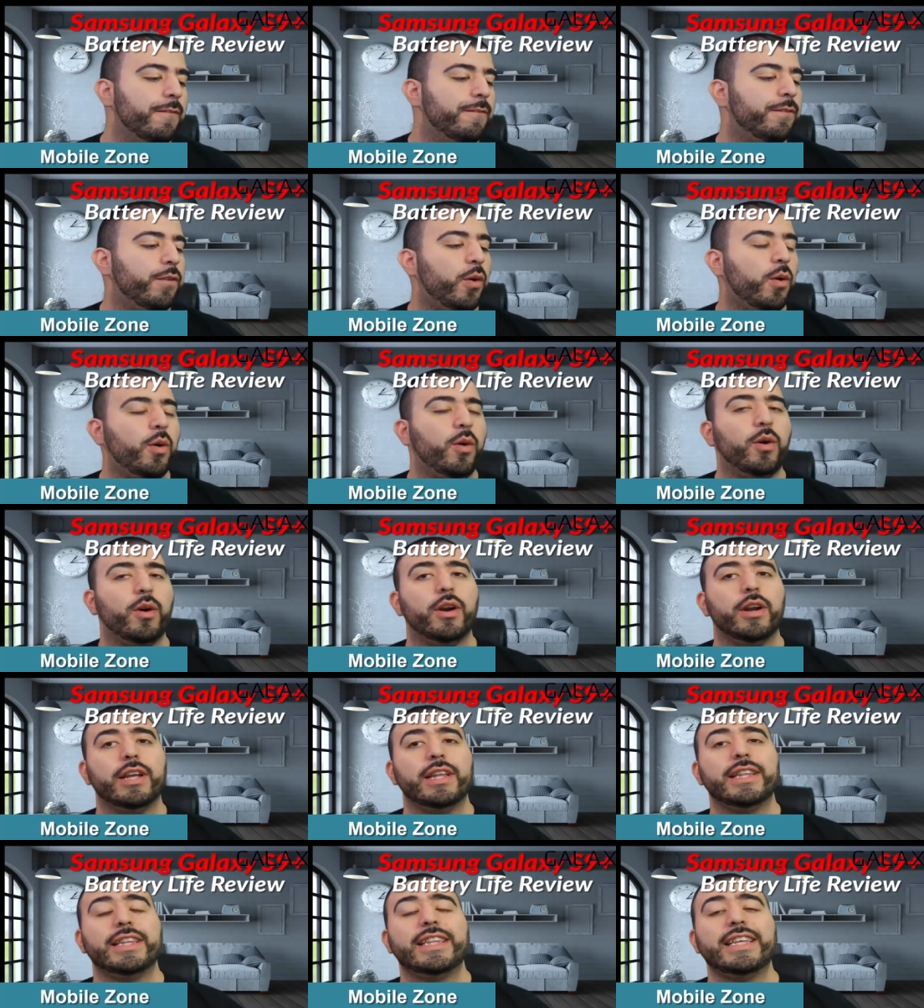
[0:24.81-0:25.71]
for
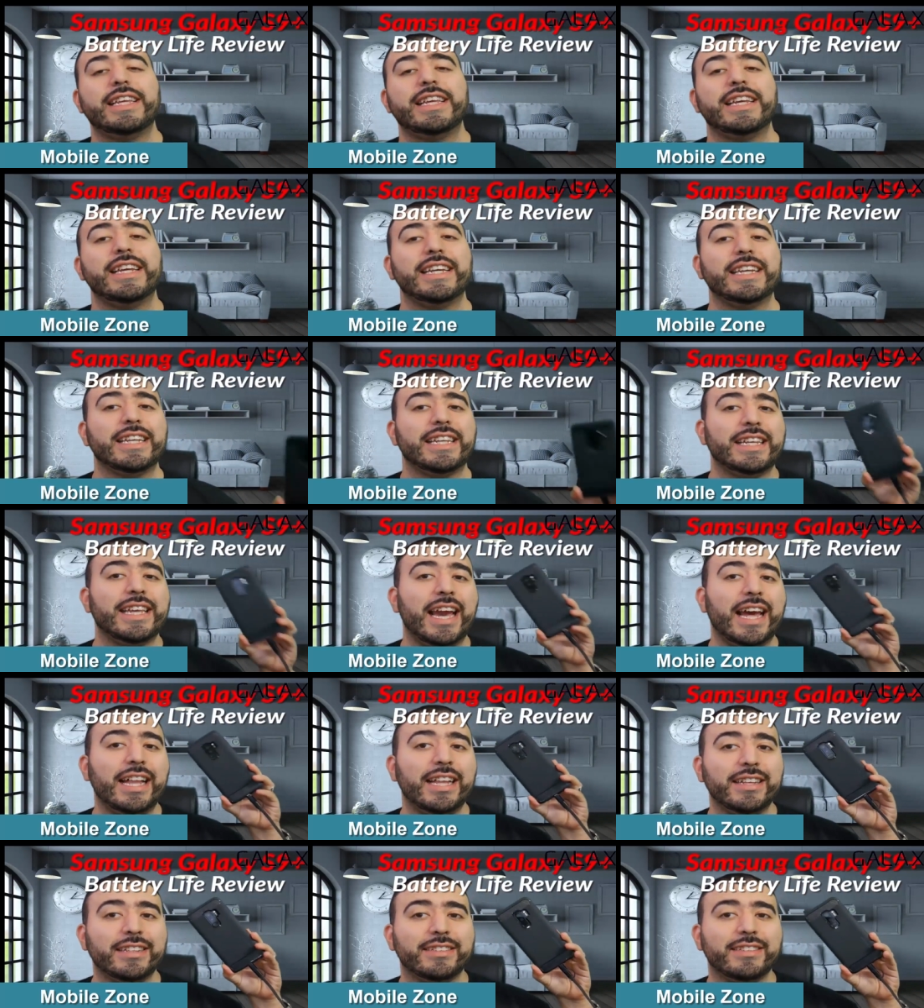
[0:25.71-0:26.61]
the
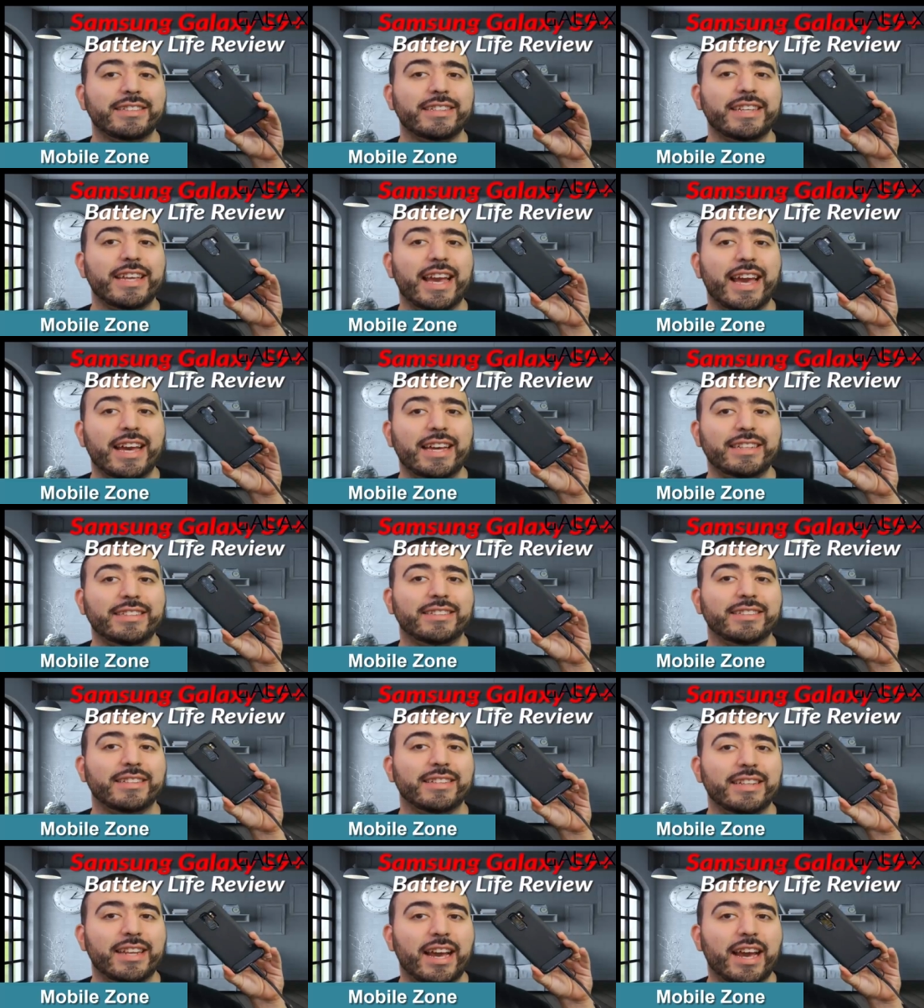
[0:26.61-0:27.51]
Galaxy
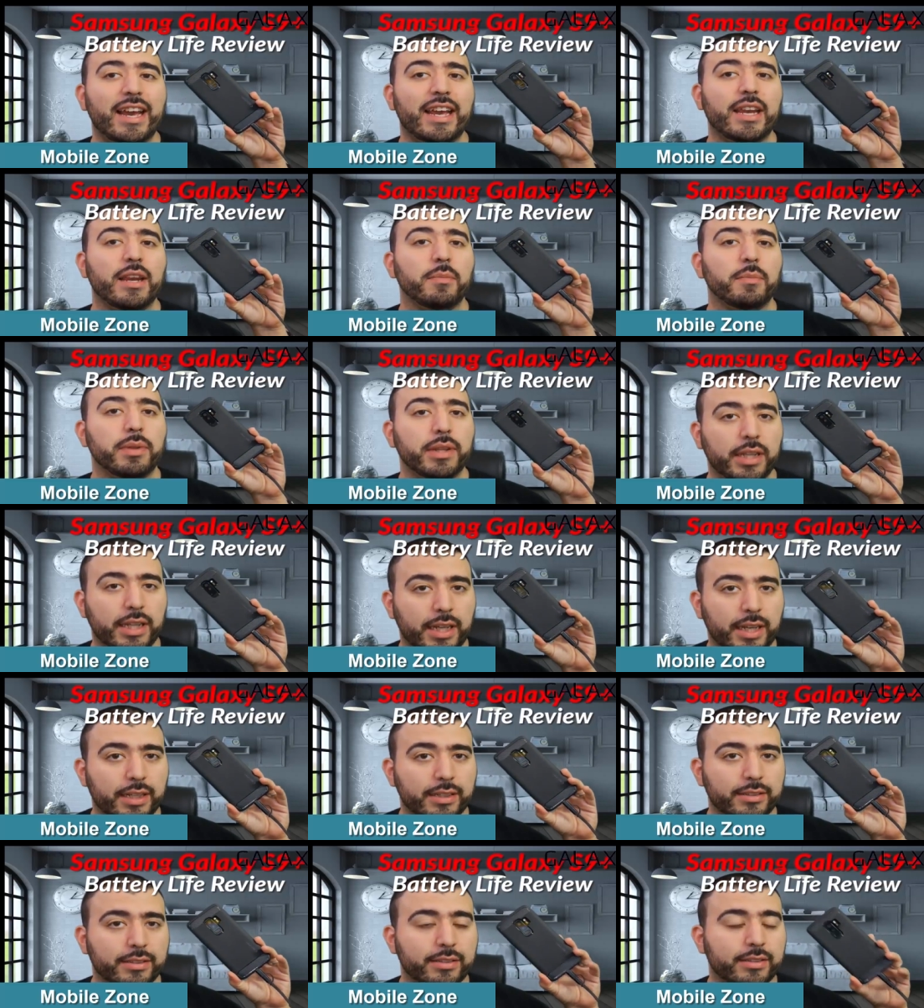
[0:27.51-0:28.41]
S9
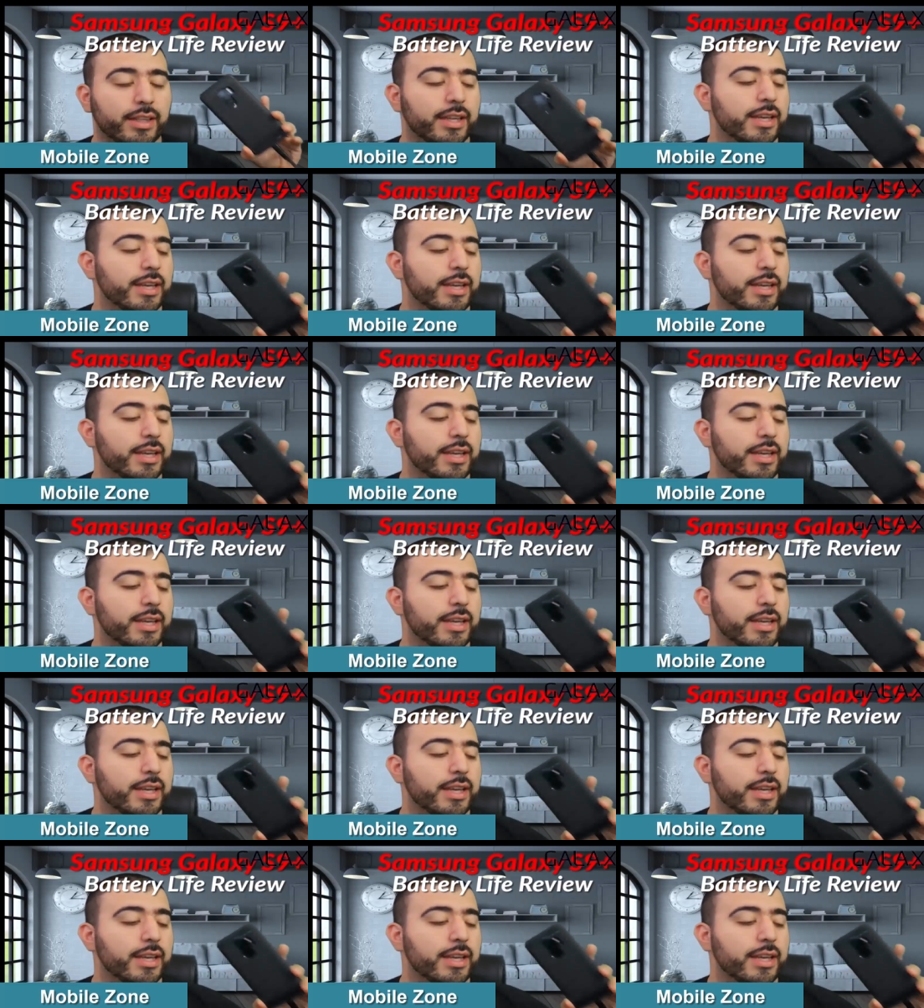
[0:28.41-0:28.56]
Plus.